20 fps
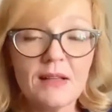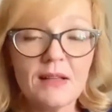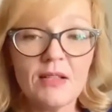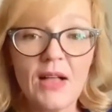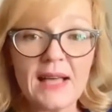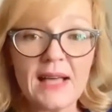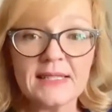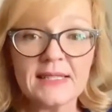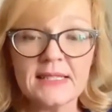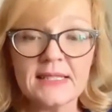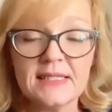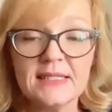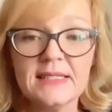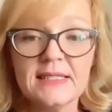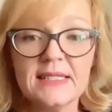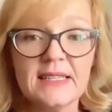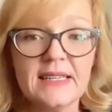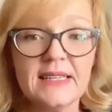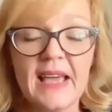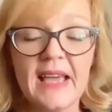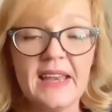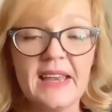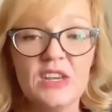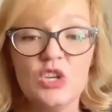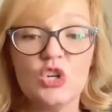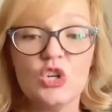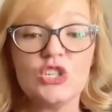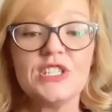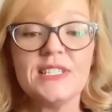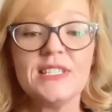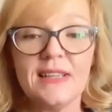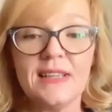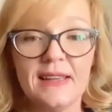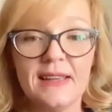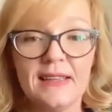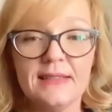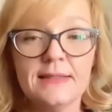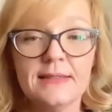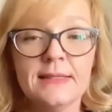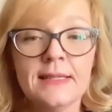classes and in your
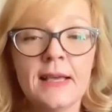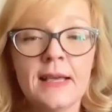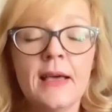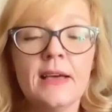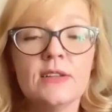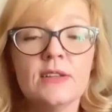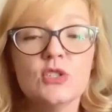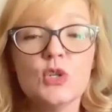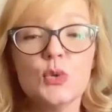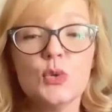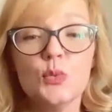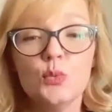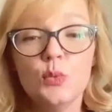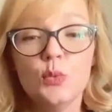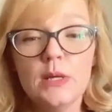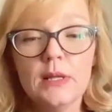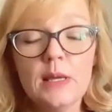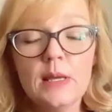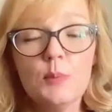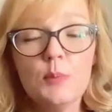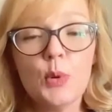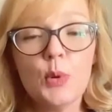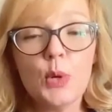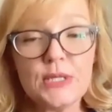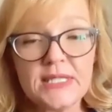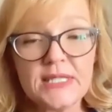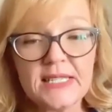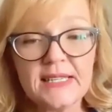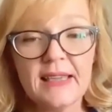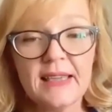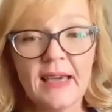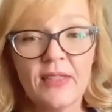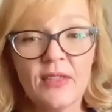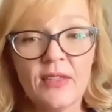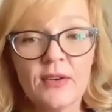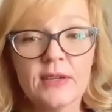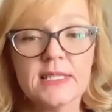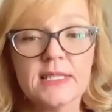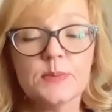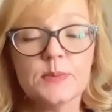studies to really put
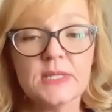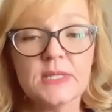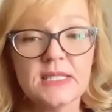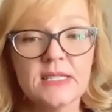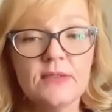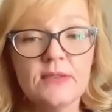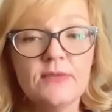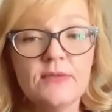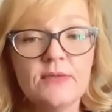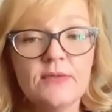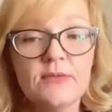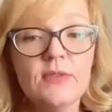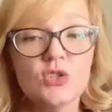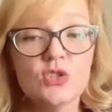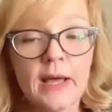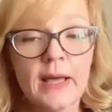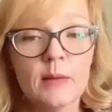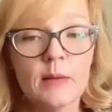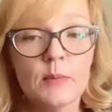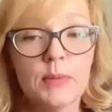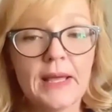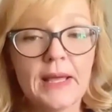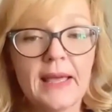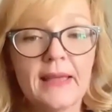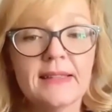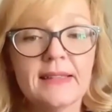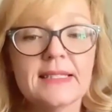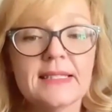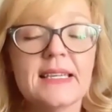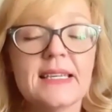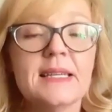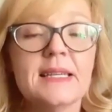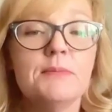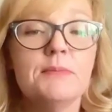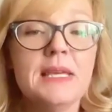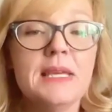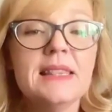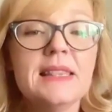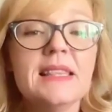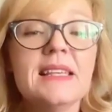together a specific drying plan that's going to
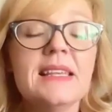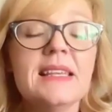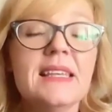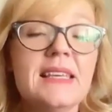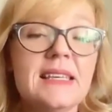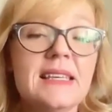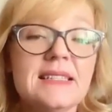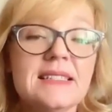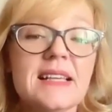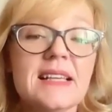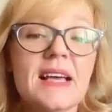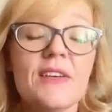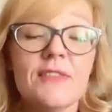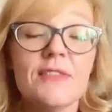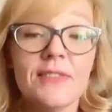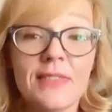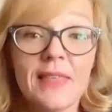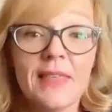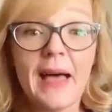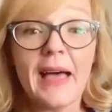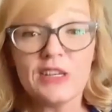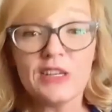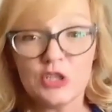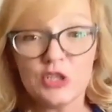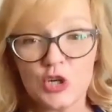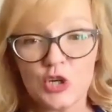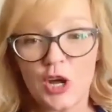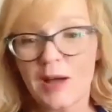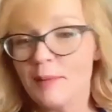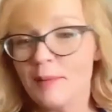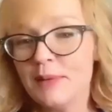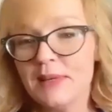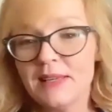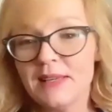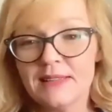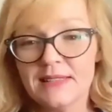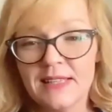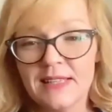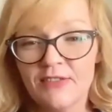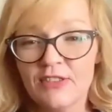meet the needs of that job,
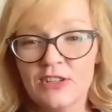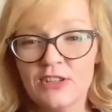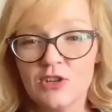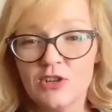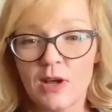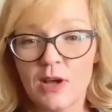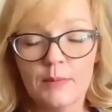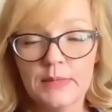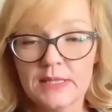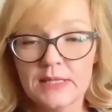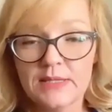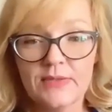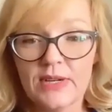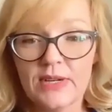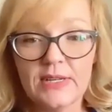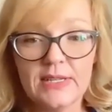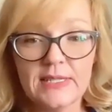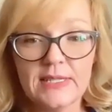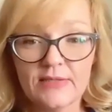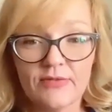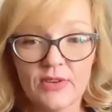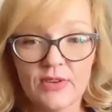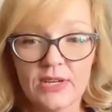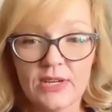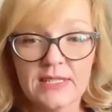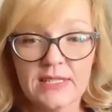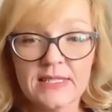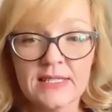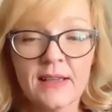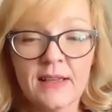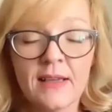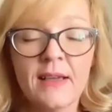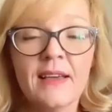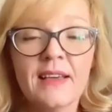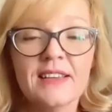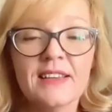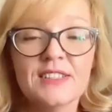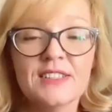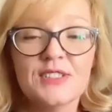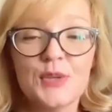because every job is very different.
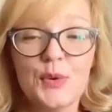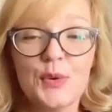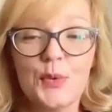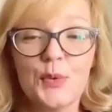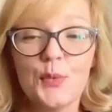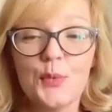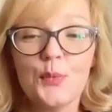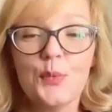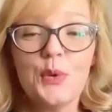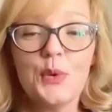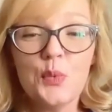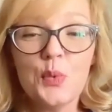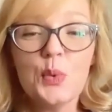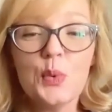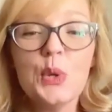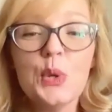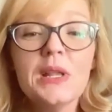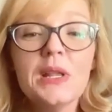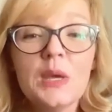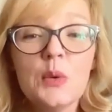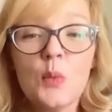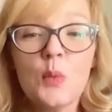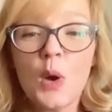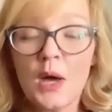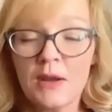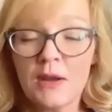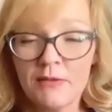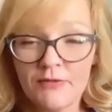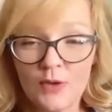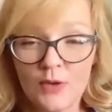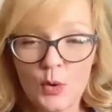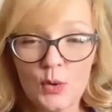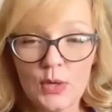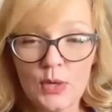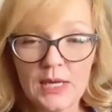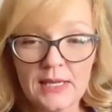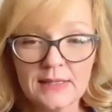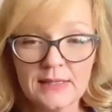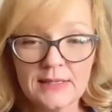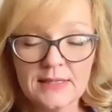So we really want to
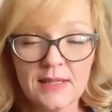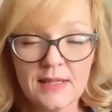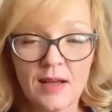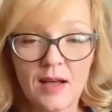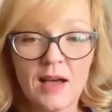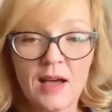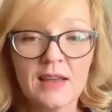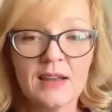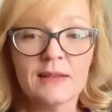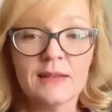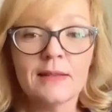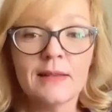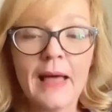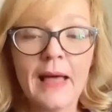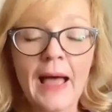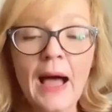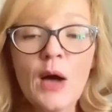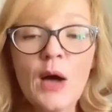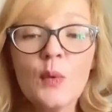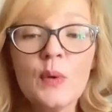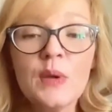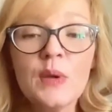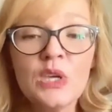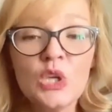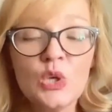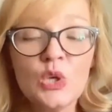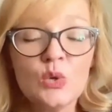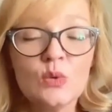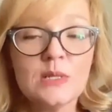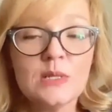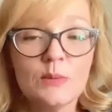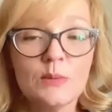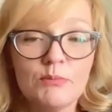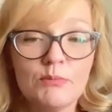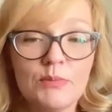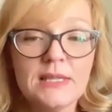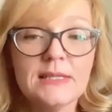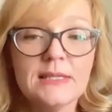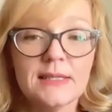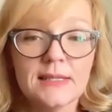focus on allowing you to
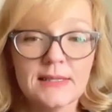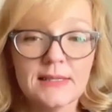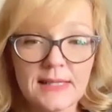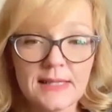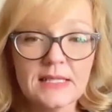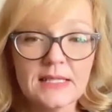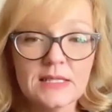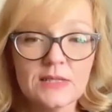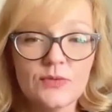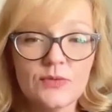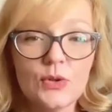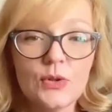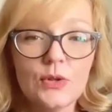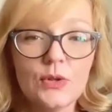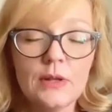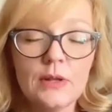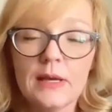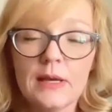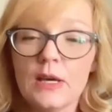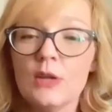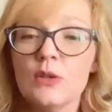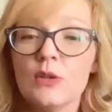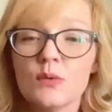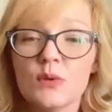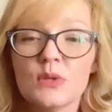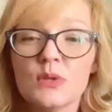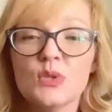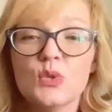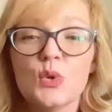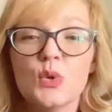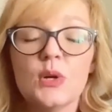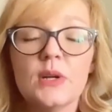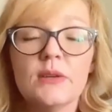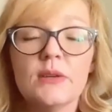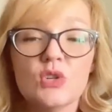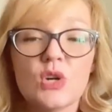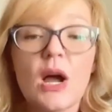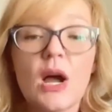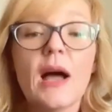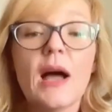be successful in the
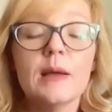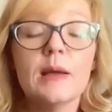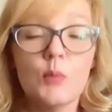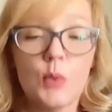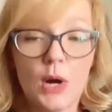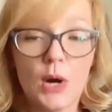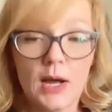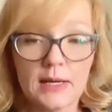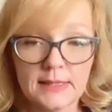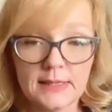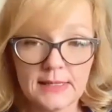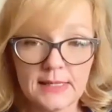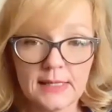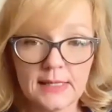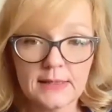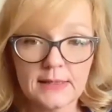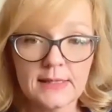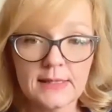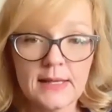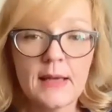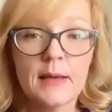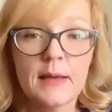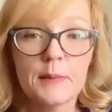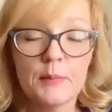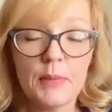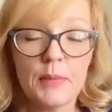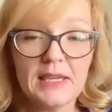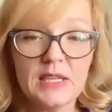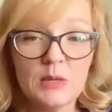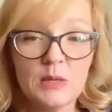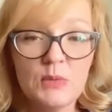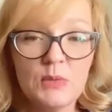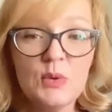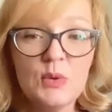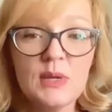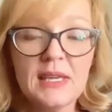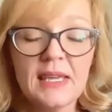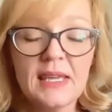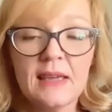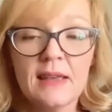restorative drying process by
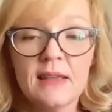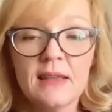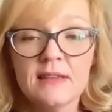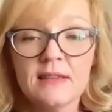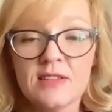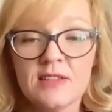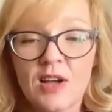communicating,